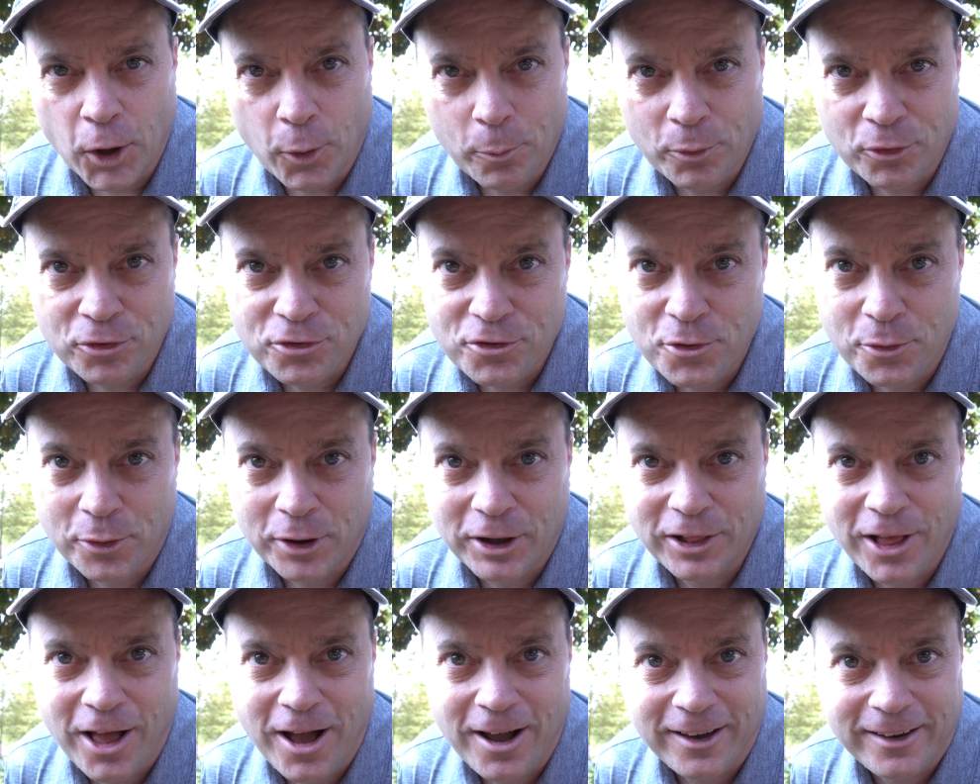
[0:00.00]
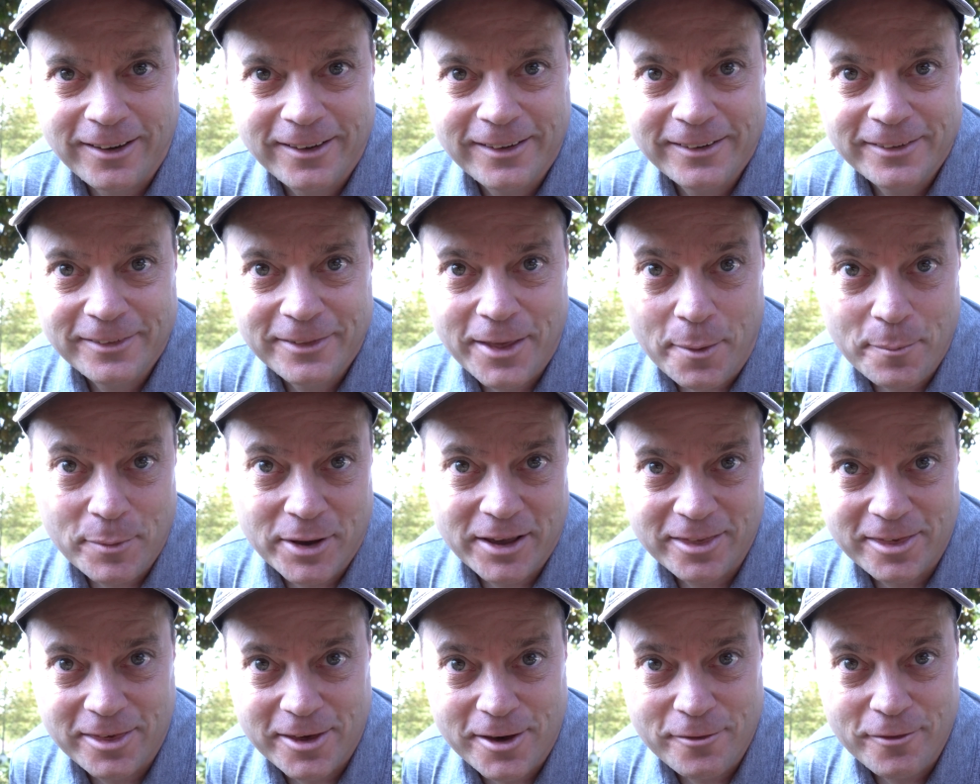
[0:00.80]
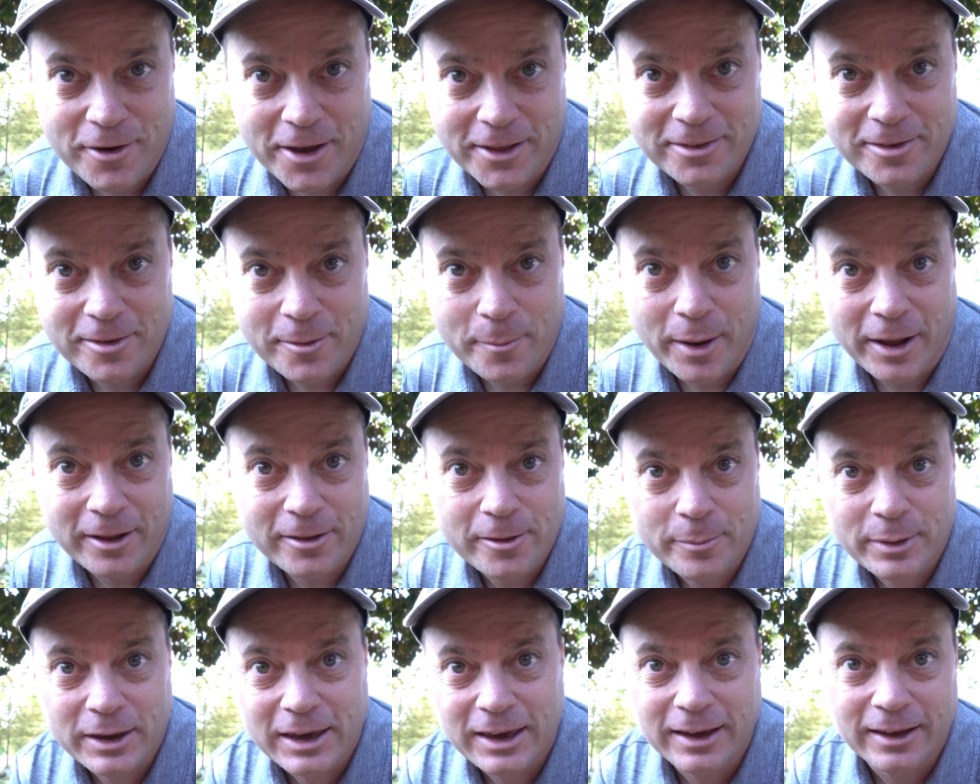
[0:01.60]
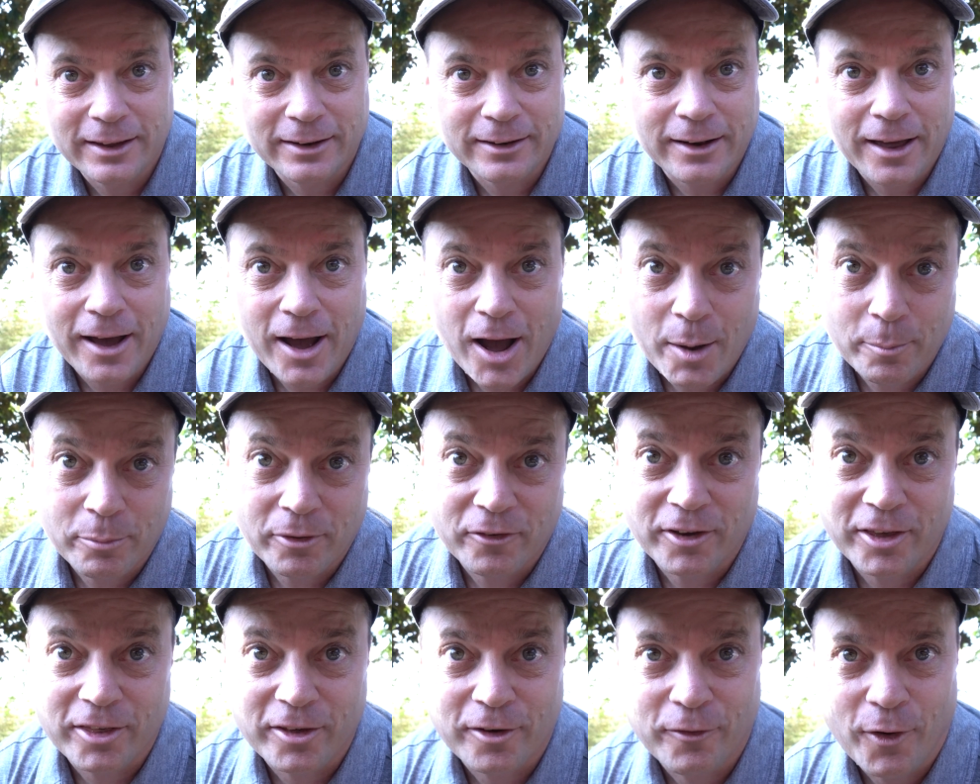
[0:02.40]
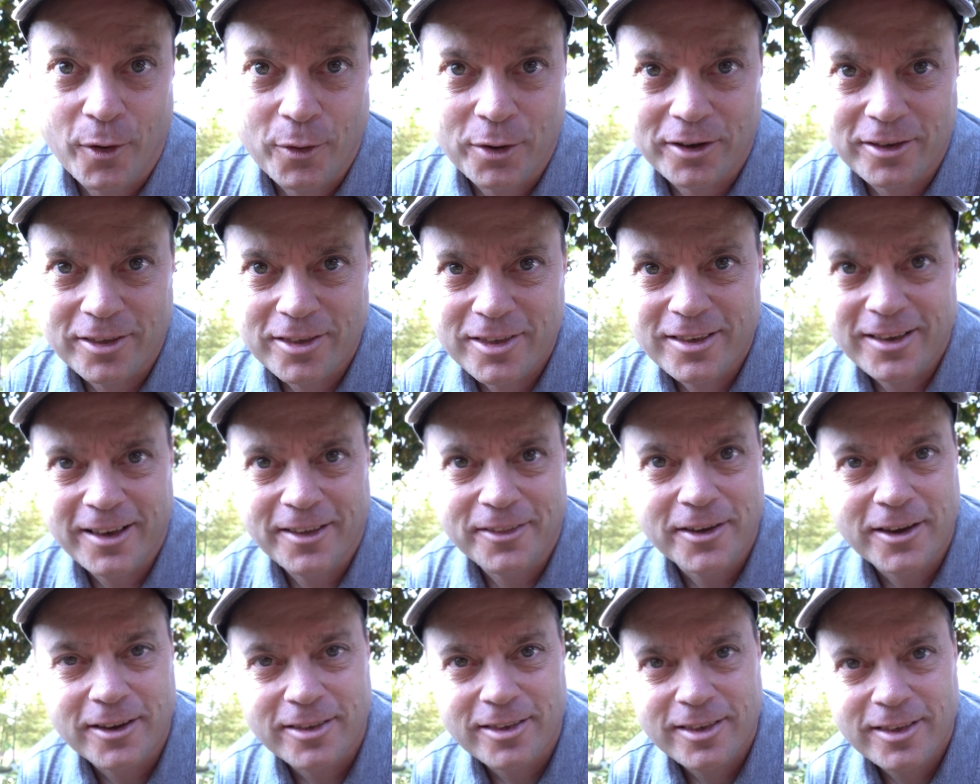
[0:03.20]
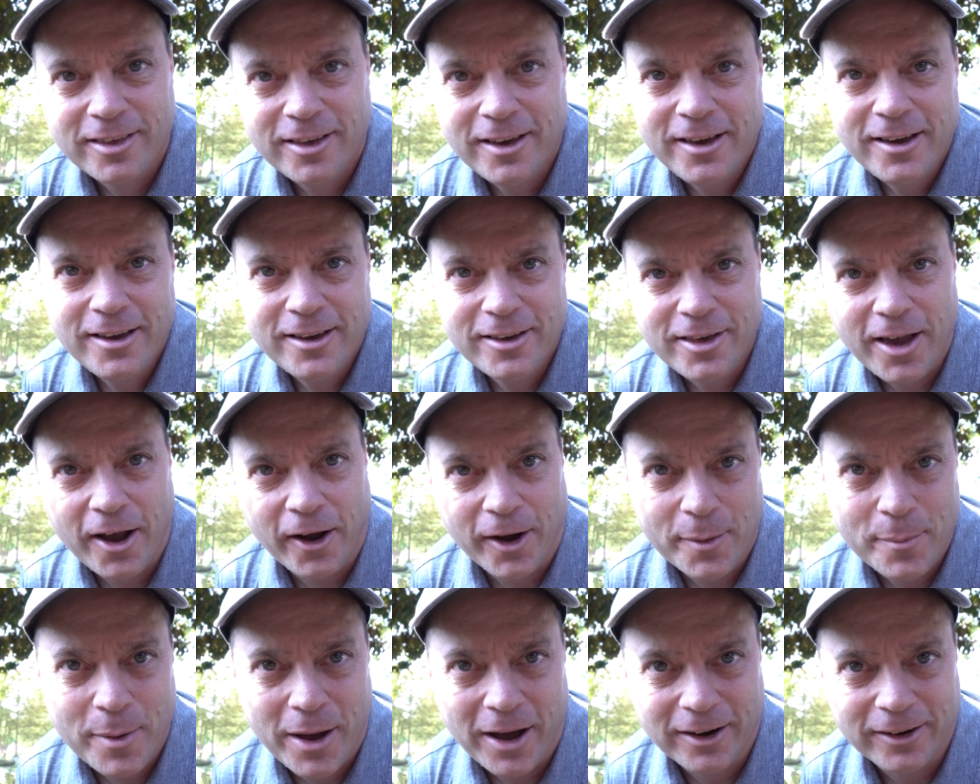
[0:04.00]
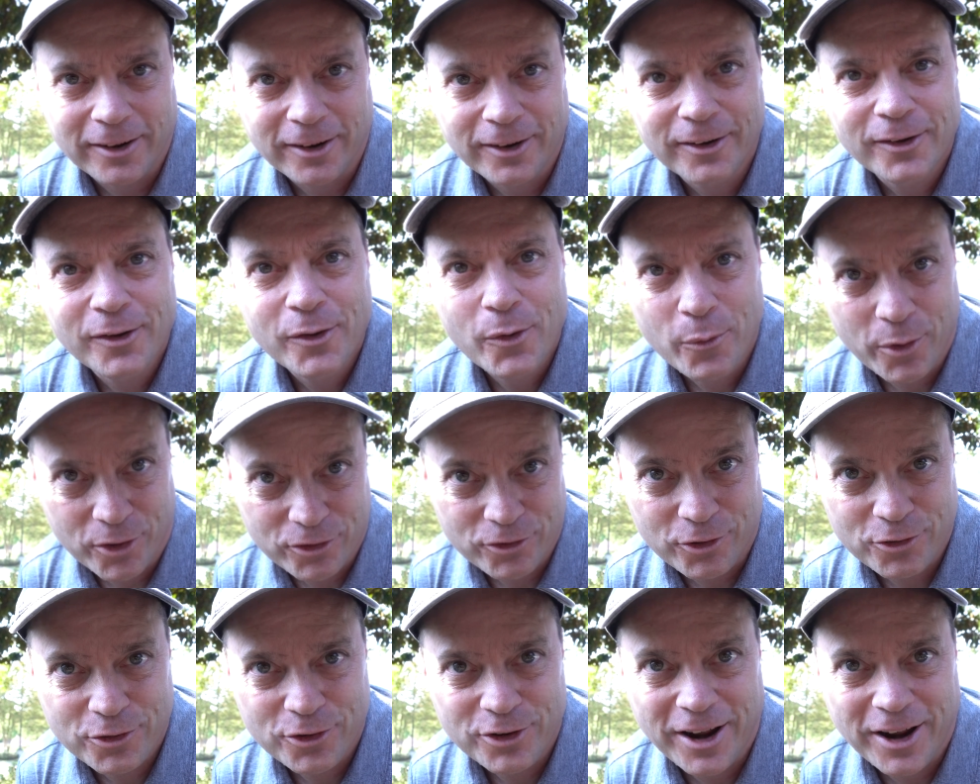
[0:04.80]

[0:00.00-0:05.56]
almost 2 o'clock. That means the event's about to begin on Professorvoqas. And this is Harry Potter, Wizards